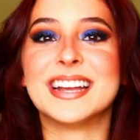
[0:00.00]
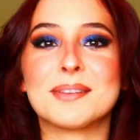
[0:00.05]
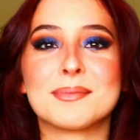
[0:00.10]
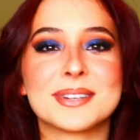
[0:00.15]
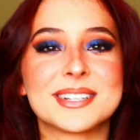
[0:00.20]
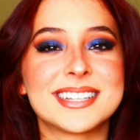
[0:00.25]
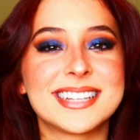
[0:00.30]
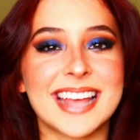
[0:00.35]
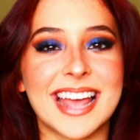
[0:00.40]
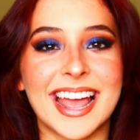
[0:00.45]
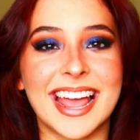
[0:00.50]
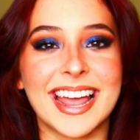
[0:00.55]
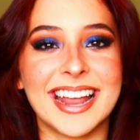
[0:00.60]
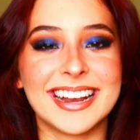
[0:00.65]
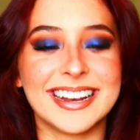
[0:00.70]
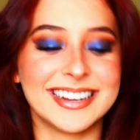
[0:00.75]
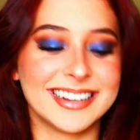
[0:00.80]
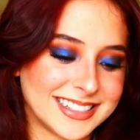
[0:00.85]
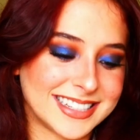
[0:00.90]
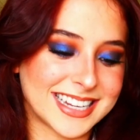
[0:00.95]
Number
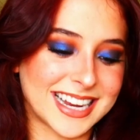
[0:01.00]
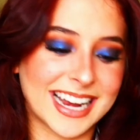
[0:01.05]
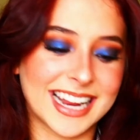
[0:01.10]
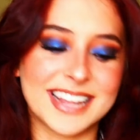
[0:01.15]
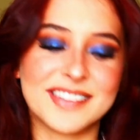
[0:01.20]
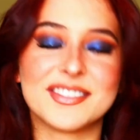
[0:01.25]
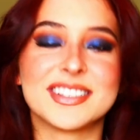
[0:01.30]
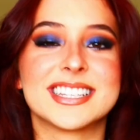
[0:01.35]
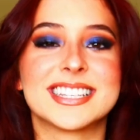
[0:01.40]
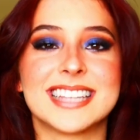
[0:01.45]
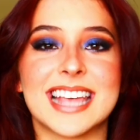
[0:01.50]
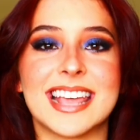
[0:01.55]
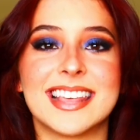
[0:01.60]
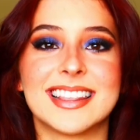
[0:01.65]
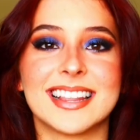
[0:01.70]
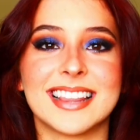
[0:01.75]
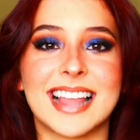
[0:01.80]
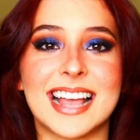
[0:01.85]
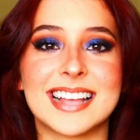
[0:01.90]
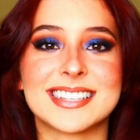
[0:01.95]
10, did I even say
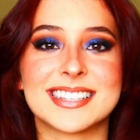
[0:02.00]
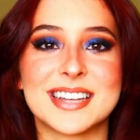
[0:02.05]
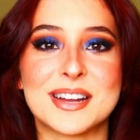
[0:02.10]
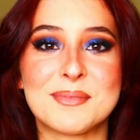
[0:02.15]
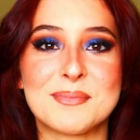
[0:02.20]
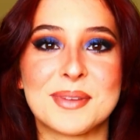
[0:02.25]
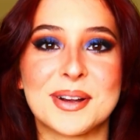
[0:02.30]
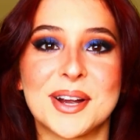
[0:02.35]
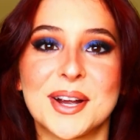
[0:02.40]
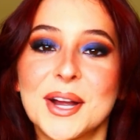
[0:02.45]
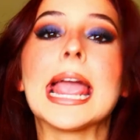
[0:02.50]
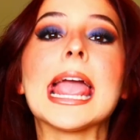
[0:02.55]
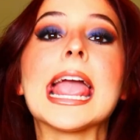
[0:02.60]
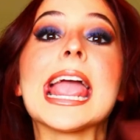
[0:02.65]
the last number?